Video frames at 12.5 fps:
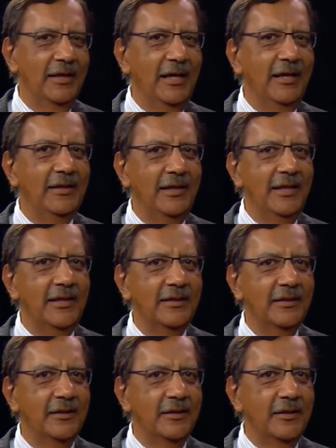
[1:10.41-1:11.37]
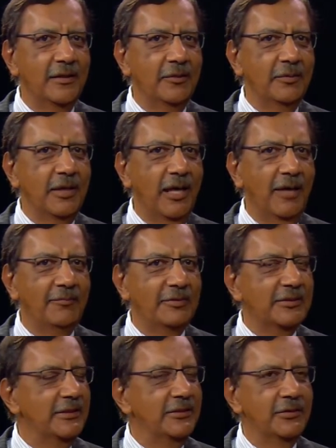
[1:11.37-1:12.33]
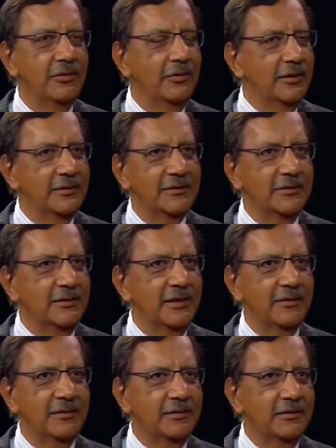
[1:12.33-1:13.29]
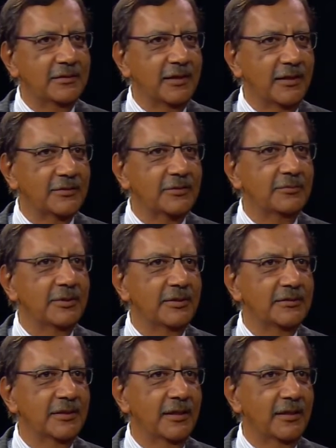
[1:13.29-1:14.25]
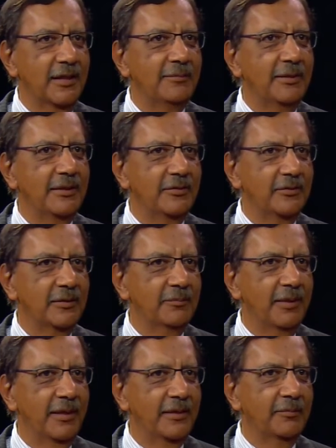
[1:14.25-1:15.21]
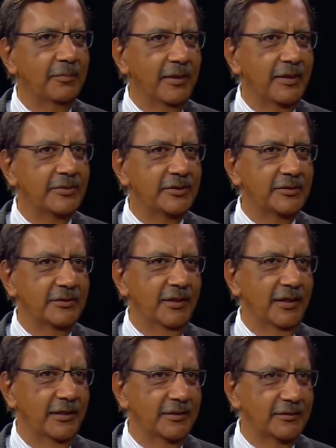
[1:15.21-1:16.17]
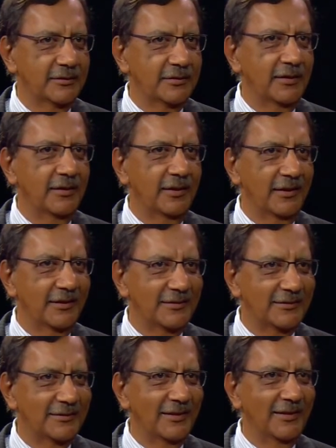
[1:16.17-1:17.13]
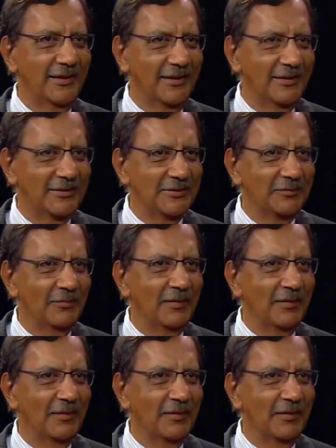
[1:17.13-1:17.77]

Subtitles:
And then we obviously noticed that customers are coming to the bank branches less and less and less,